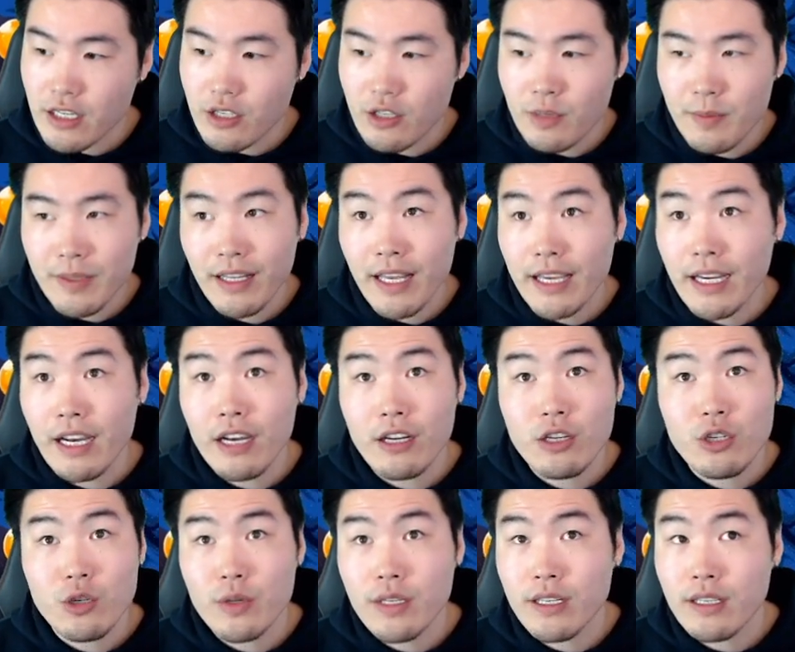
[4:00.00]
should be like one
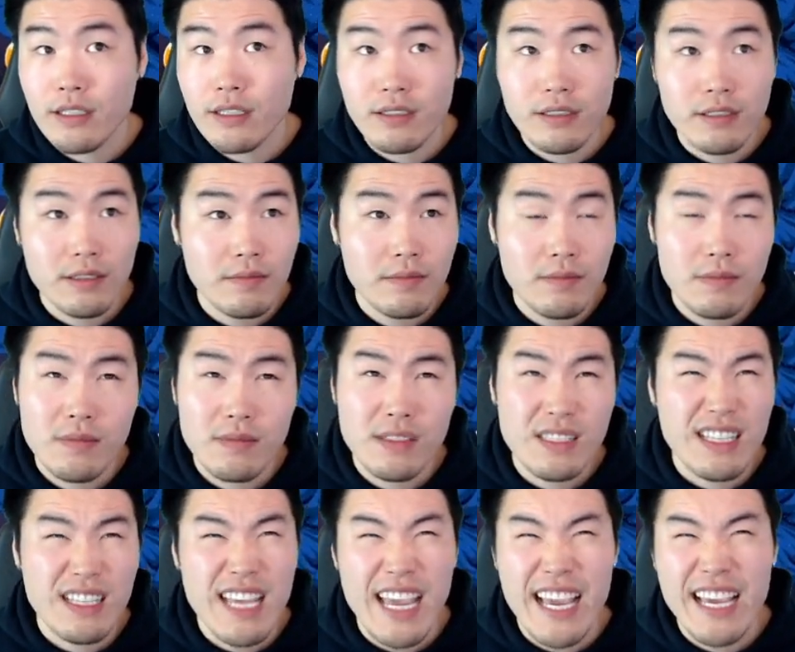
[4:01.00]
hundred
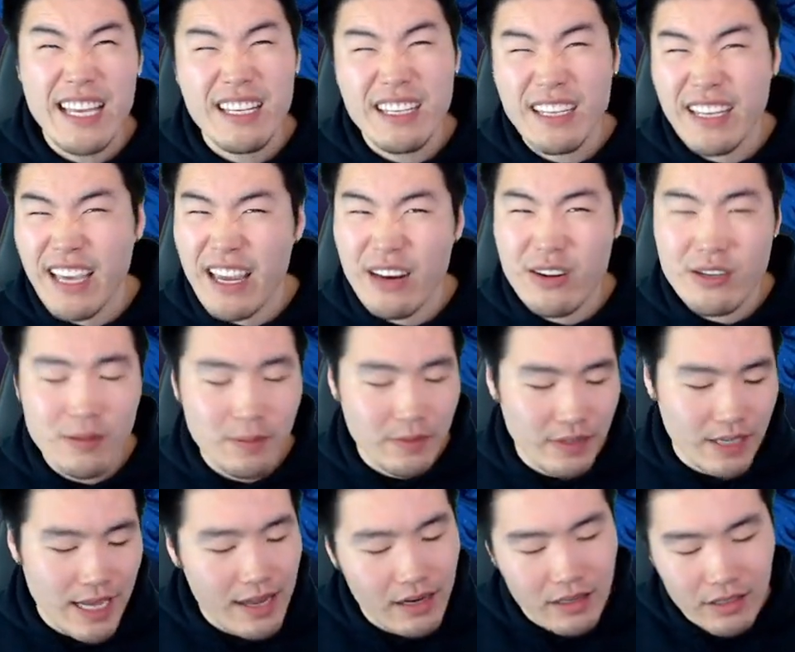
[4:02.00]
eighty K or
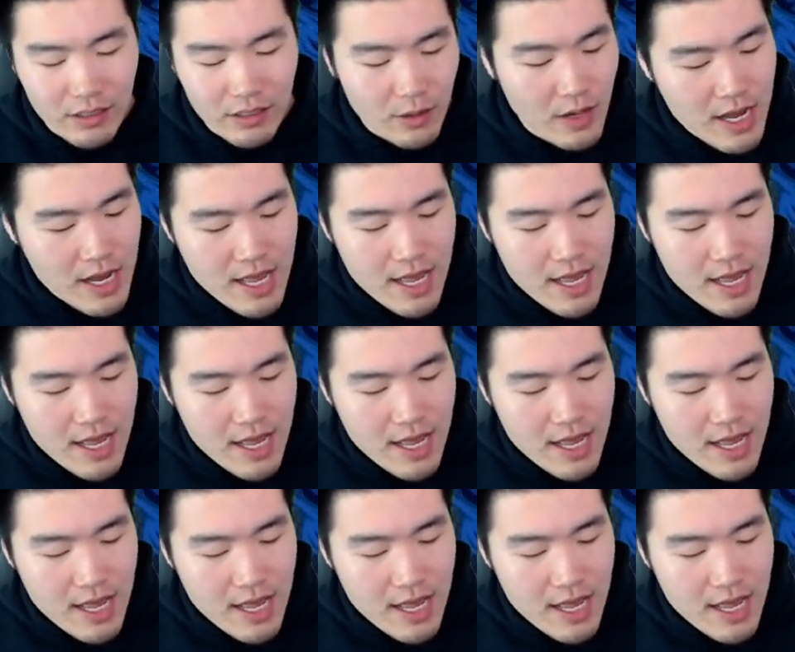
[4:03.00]
something. I don't know.